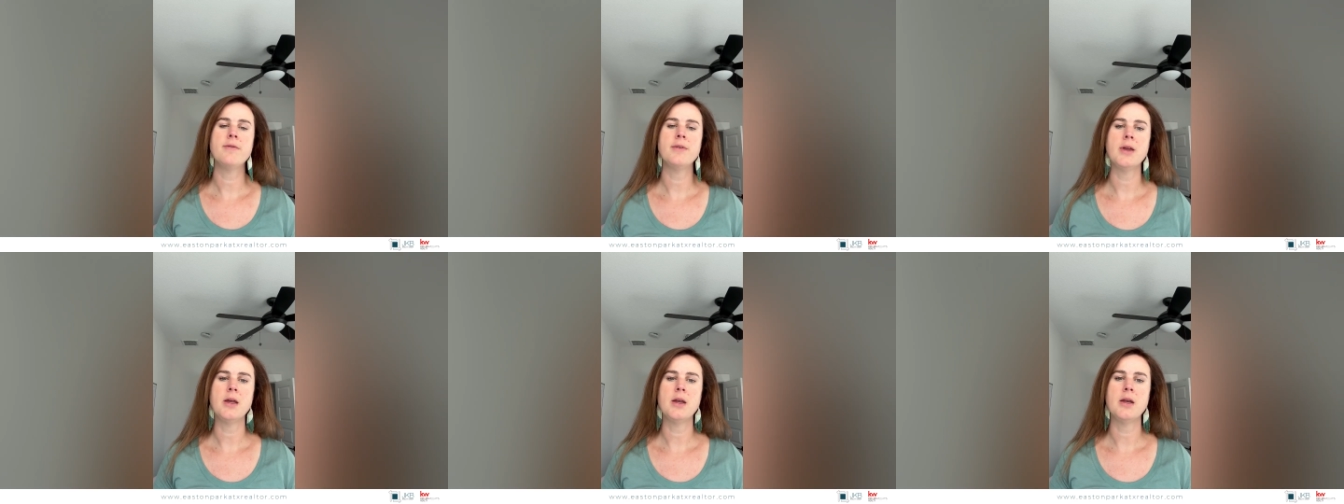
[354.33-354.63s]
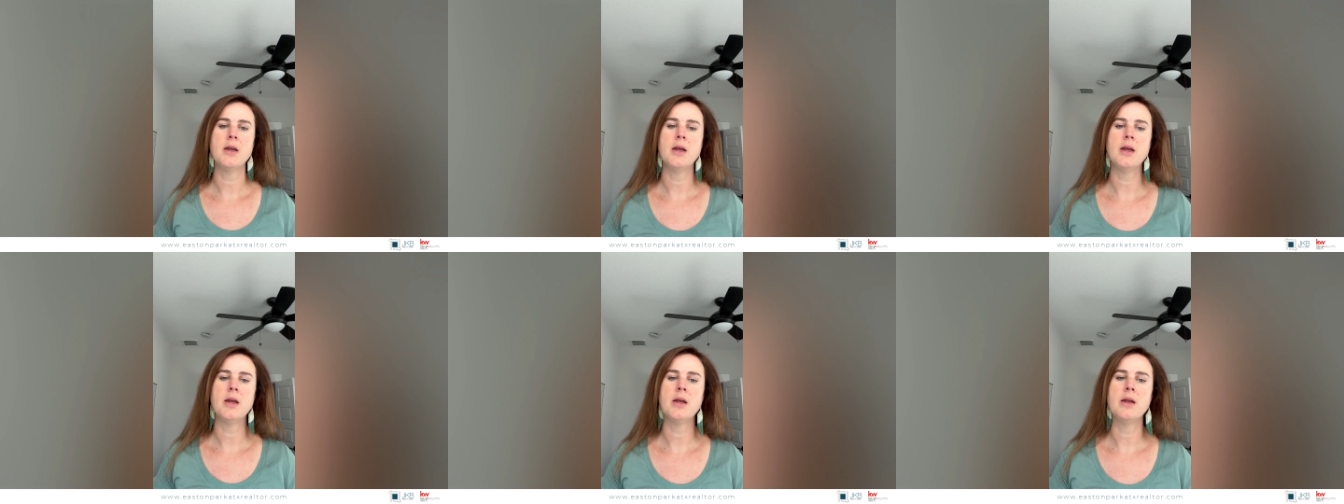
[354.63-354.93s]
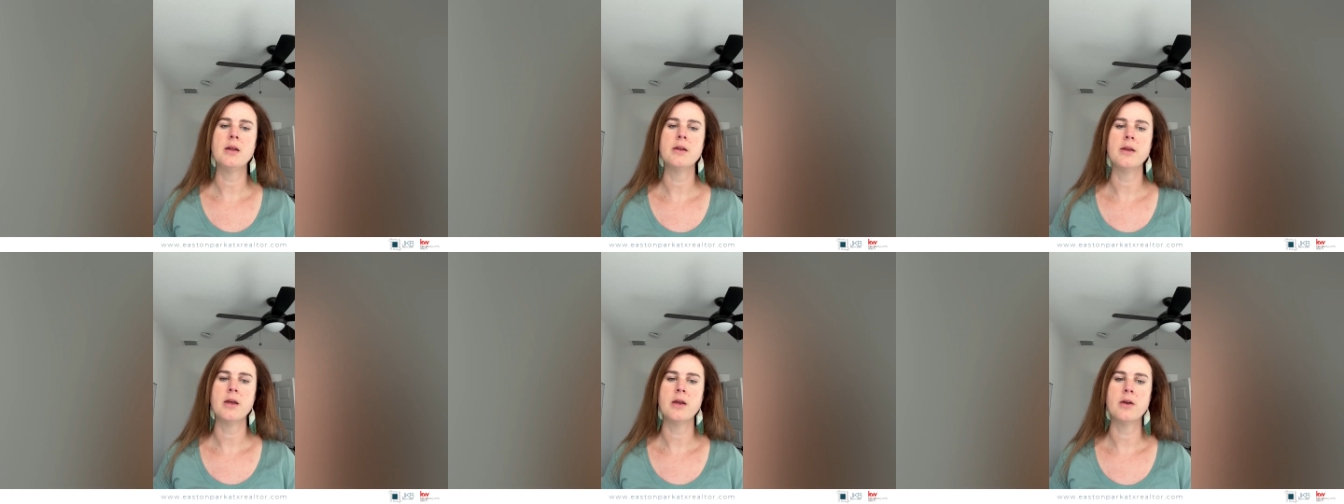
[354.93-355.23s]

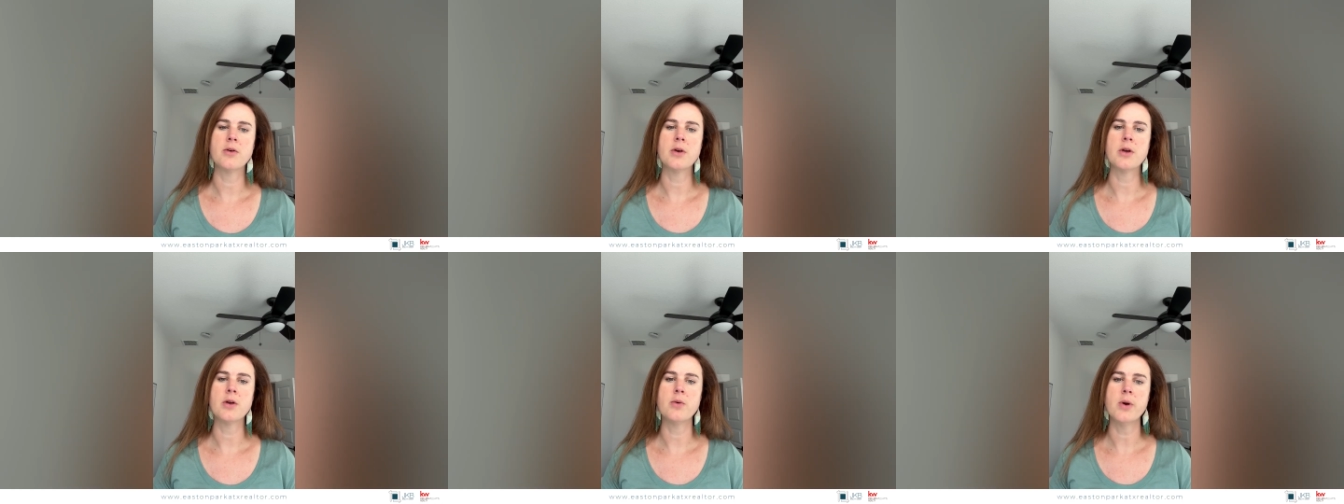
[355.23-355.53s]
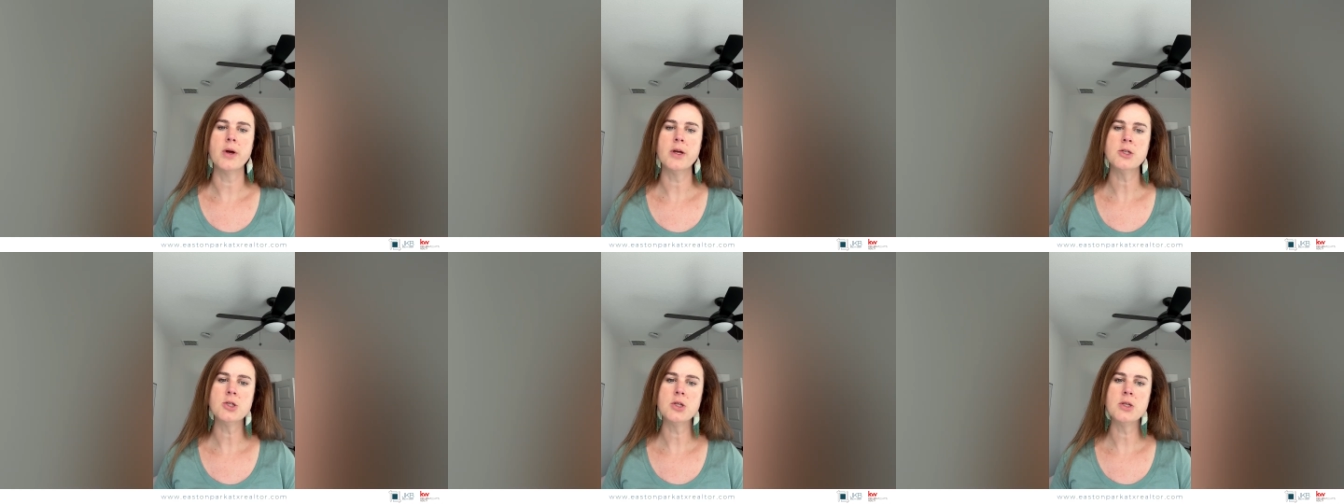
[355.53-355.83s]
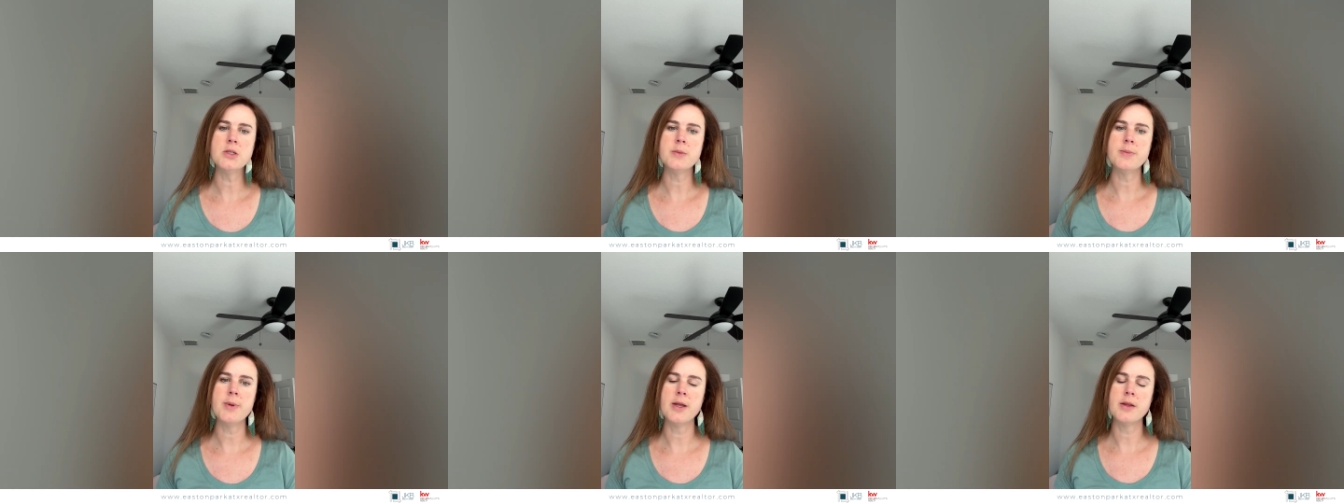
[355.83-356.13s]
any lingering
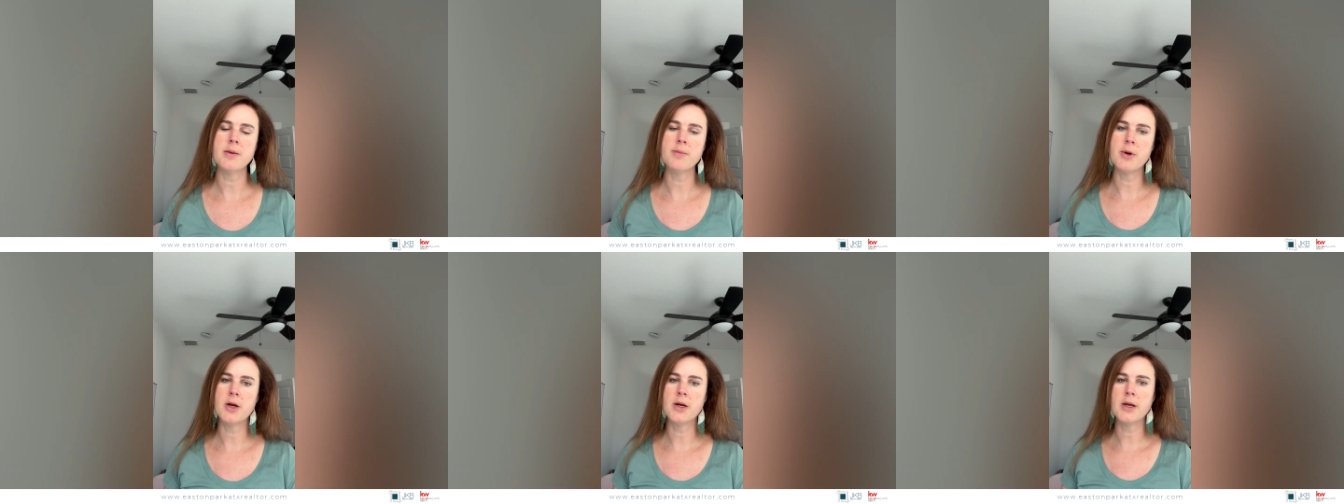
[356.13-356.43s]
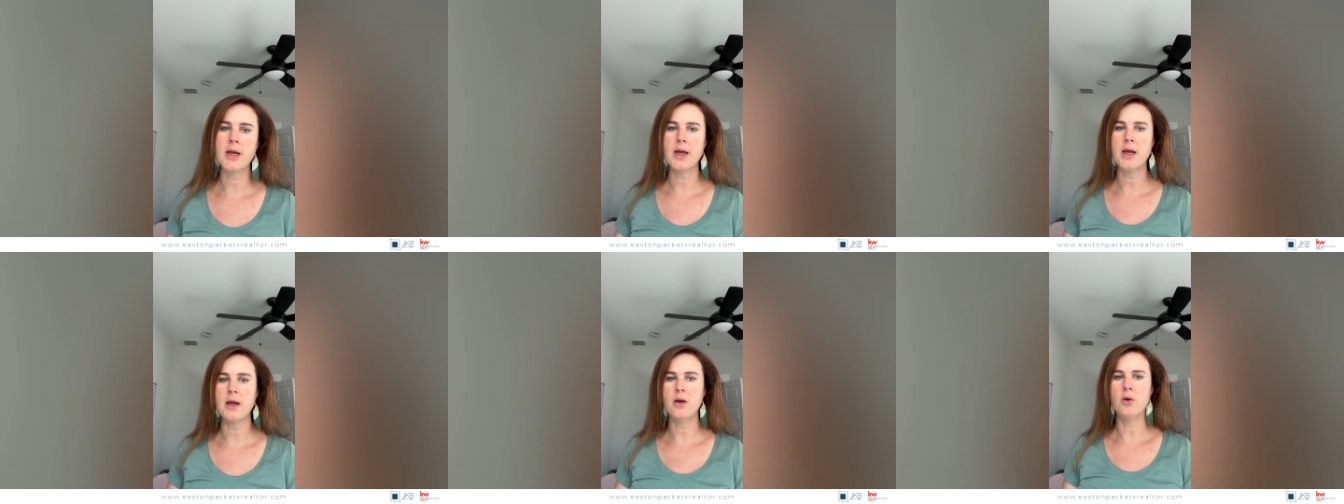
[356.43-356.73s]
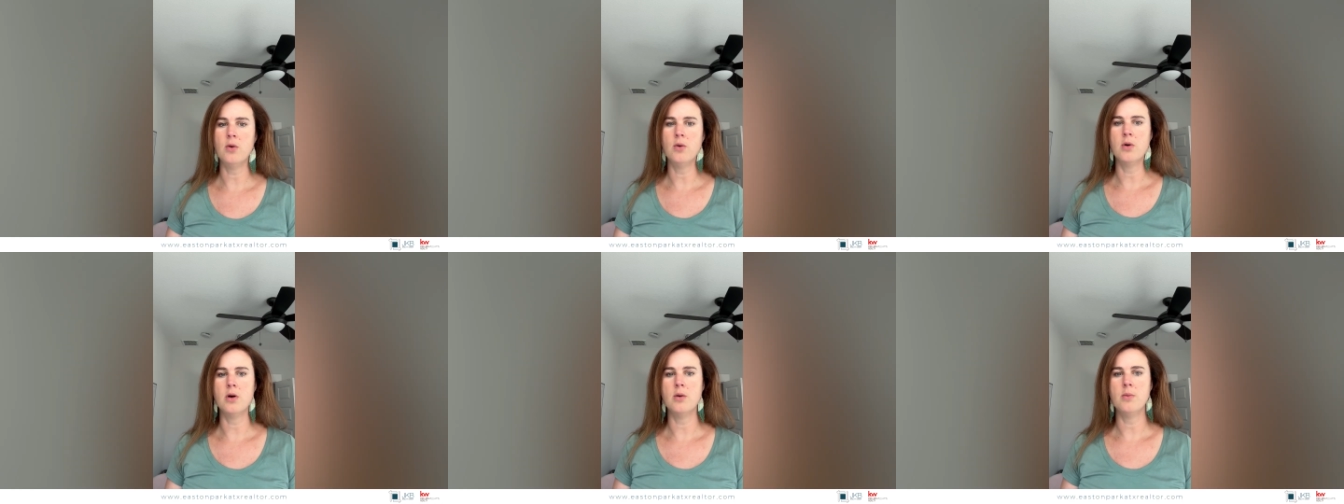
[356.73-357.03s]
questions about the market
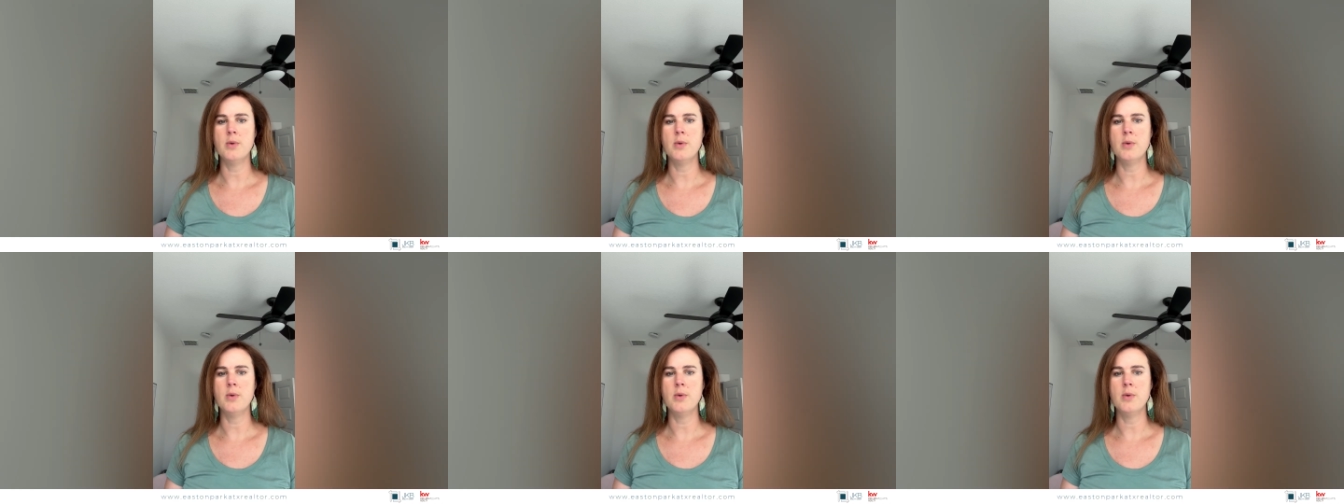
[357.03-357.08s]
or